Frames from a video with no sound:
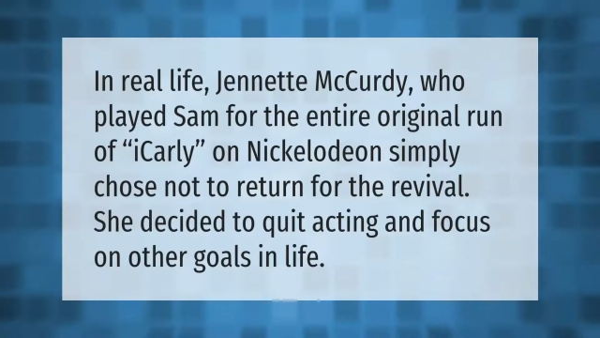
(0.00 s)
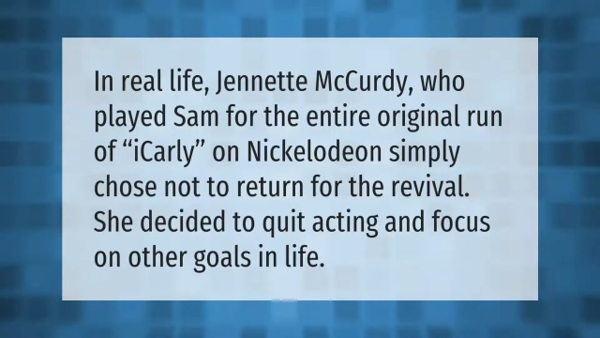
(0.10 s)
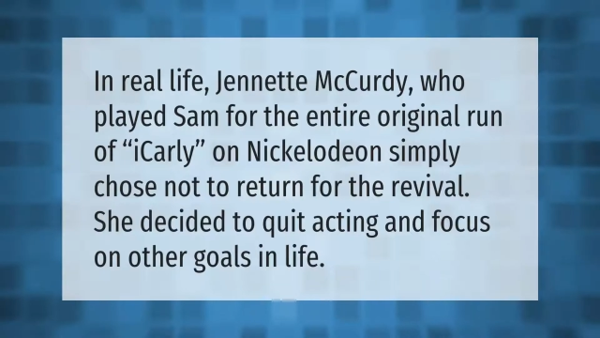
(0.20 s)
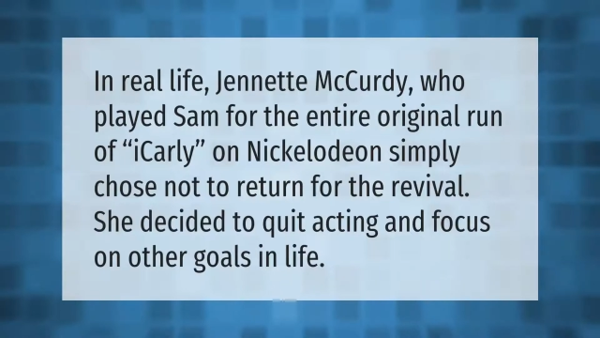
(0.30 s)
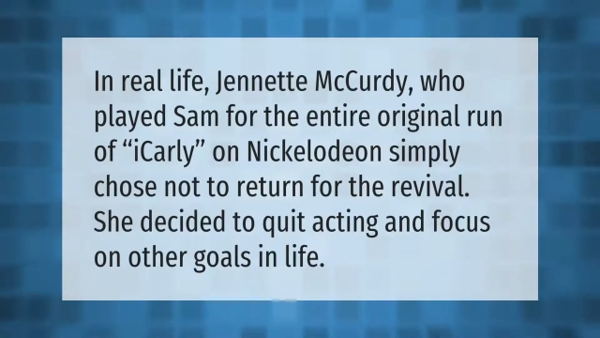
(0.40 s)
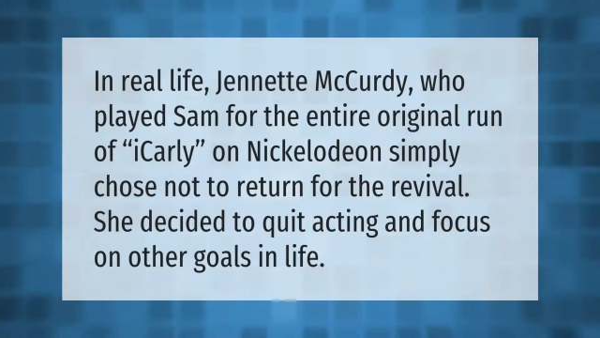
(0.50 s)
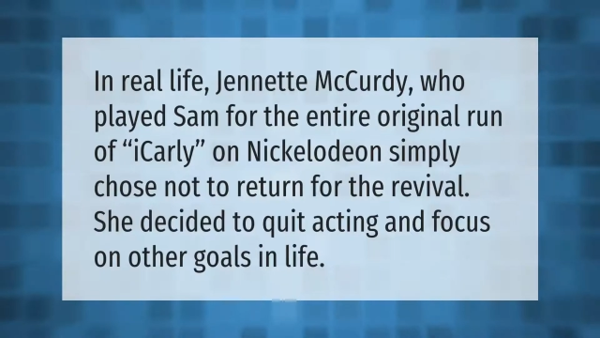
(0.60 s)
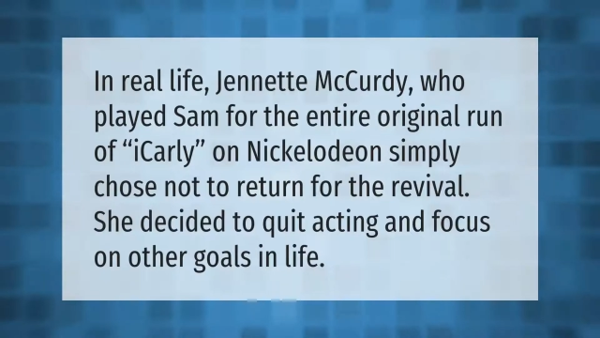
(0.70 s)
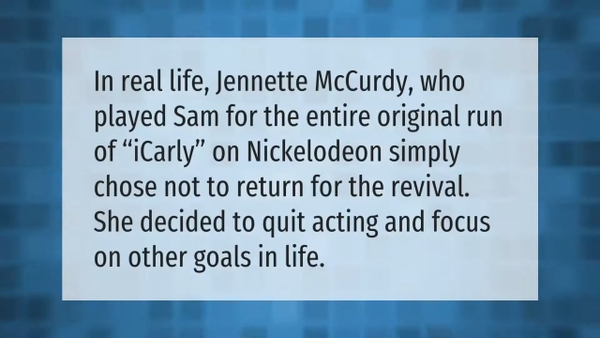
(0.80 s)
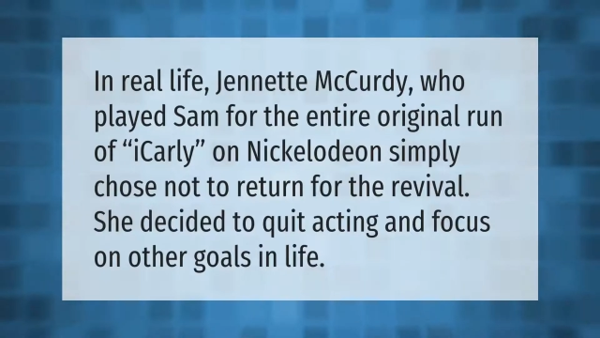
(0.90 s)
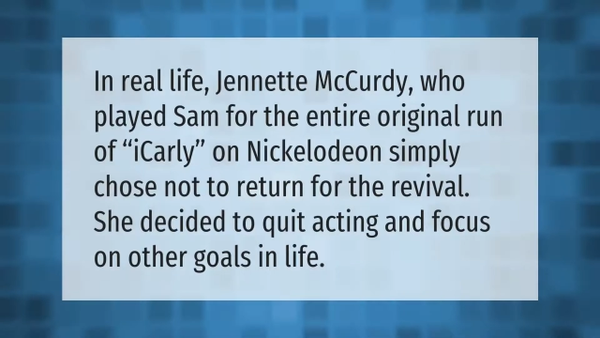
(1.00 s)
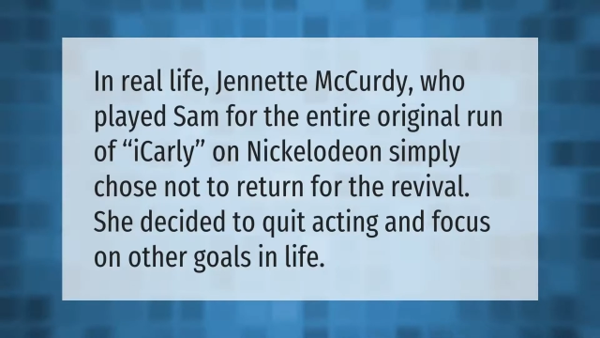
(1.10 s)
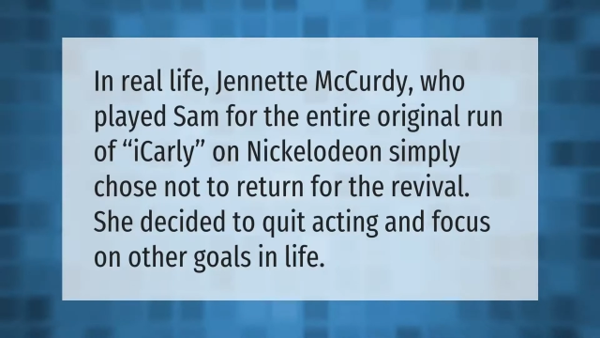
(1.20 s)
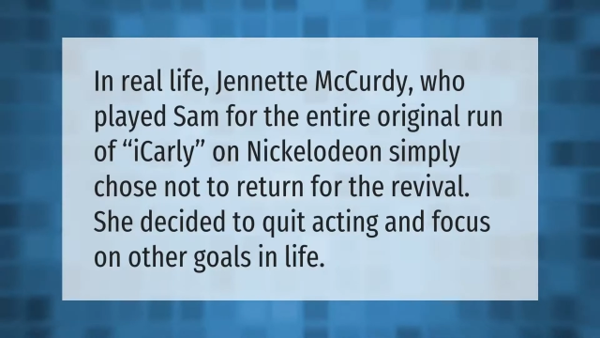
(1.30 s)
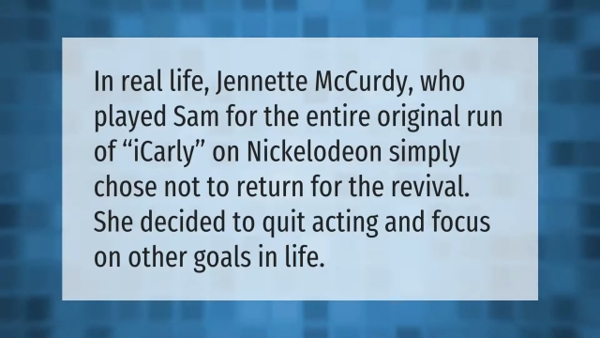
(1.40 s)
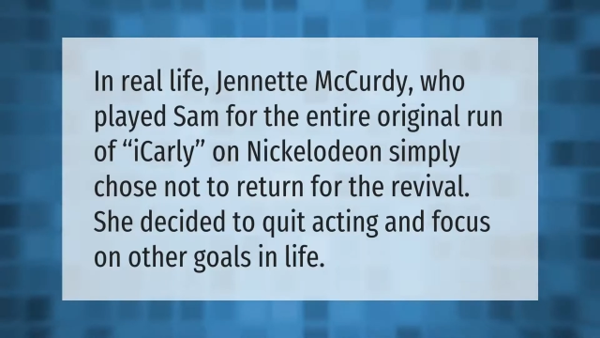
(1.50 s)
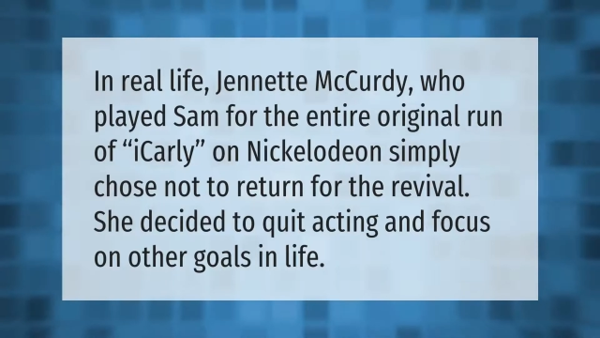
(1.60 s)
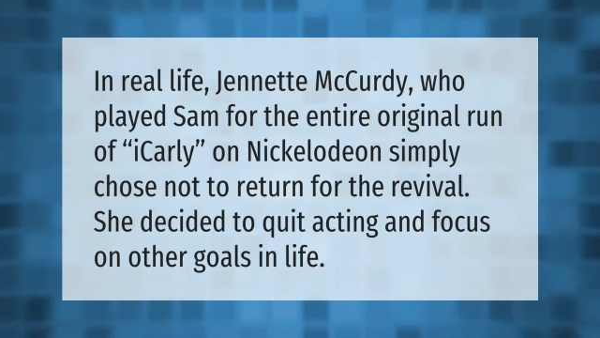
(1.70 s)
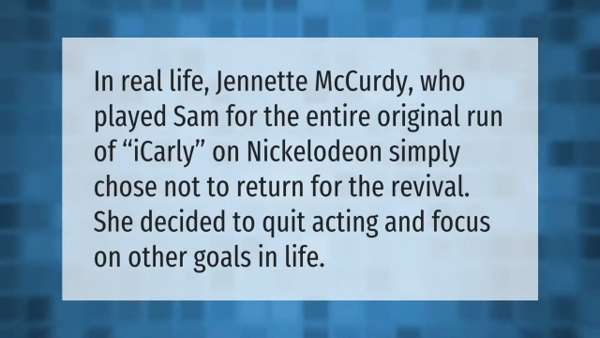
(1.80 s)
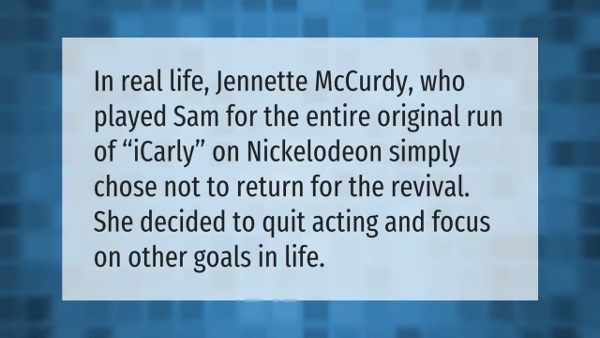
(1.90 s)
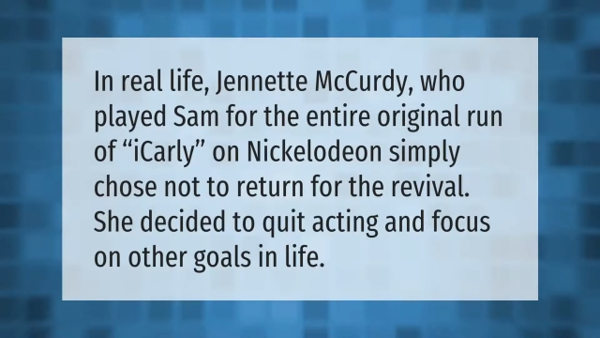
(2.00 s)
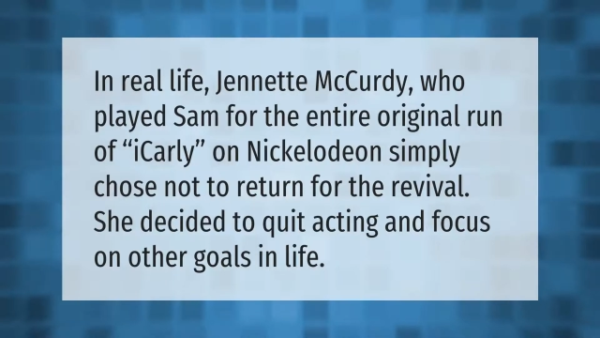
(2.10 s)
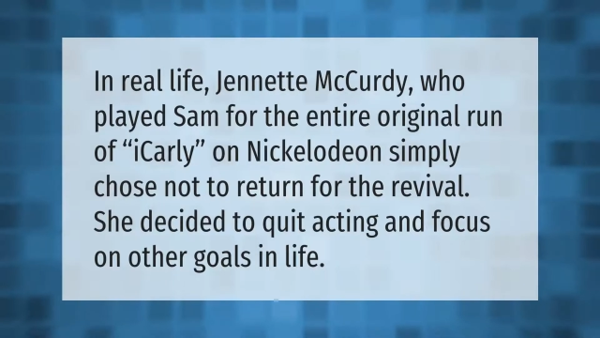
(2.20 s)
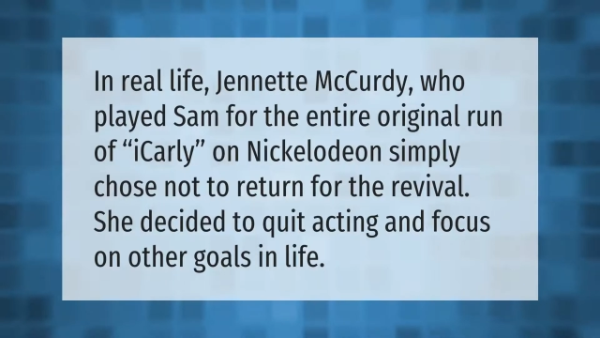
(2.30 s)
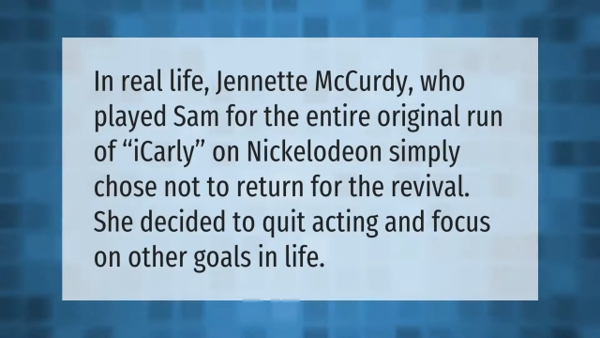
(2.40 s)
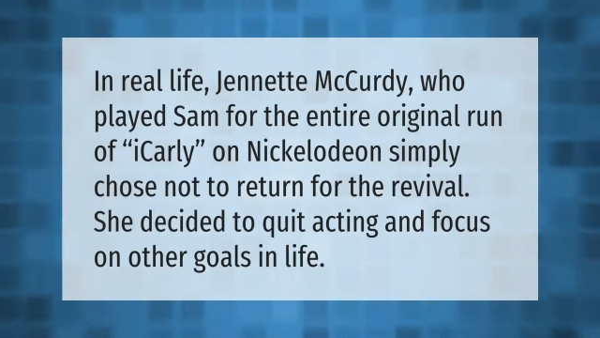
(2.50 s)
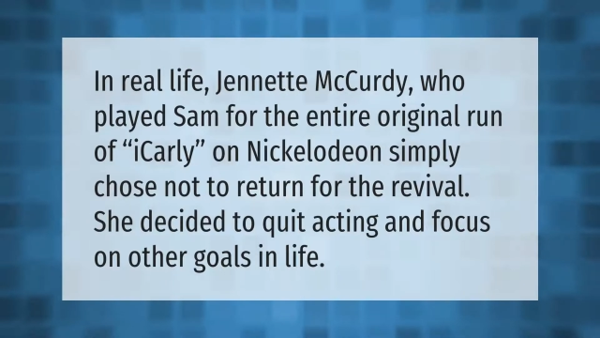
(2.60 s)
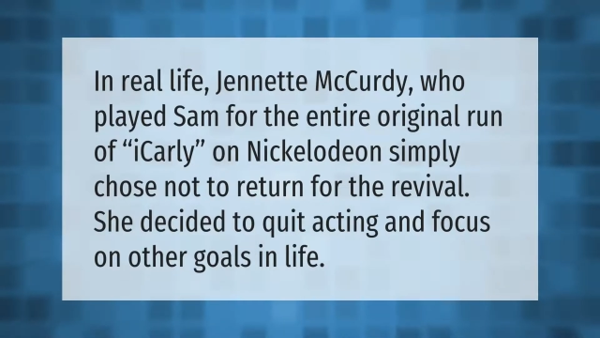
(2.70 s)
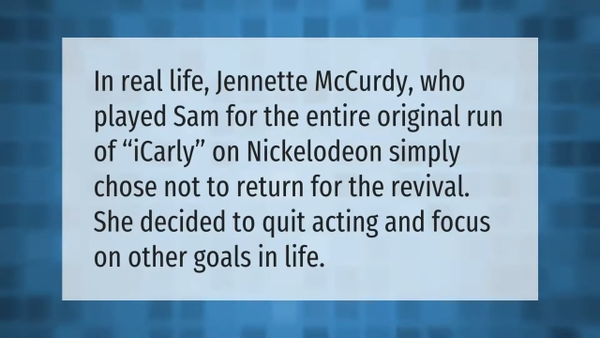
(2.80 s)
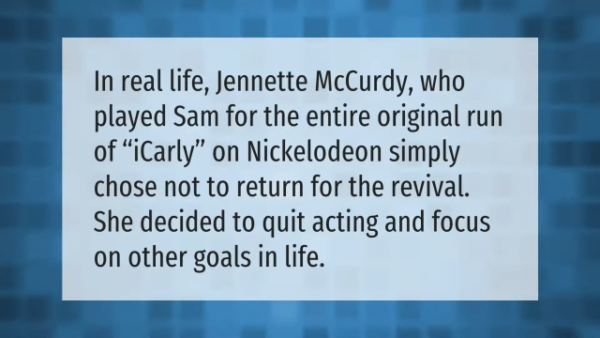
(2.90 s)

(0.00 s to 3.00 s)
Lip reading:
(no speaker visible)